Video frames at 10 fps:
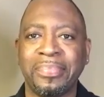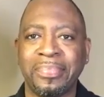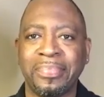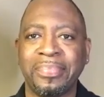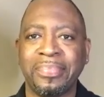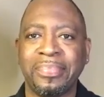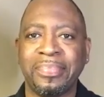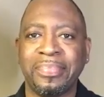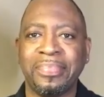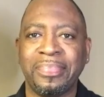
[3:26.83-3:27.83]

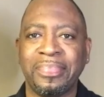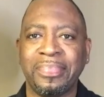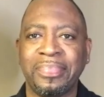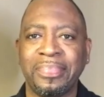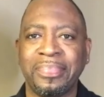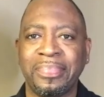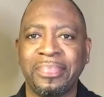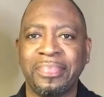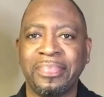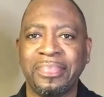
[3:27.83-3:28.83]

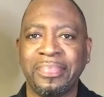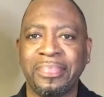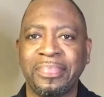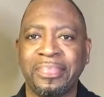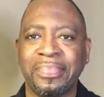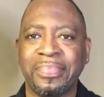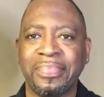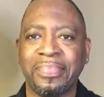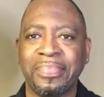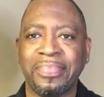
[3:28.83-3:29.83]

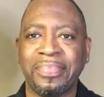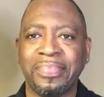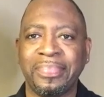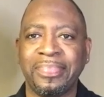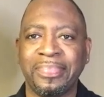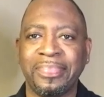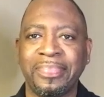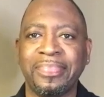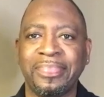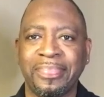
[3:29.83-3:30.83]

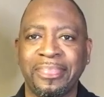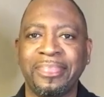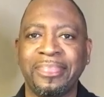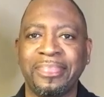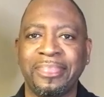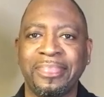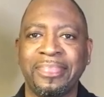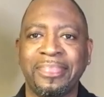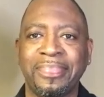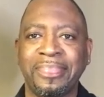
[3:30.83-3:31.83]

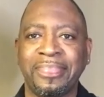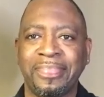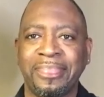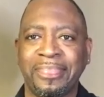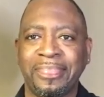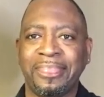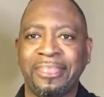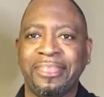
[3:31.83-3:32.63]
(not speaking)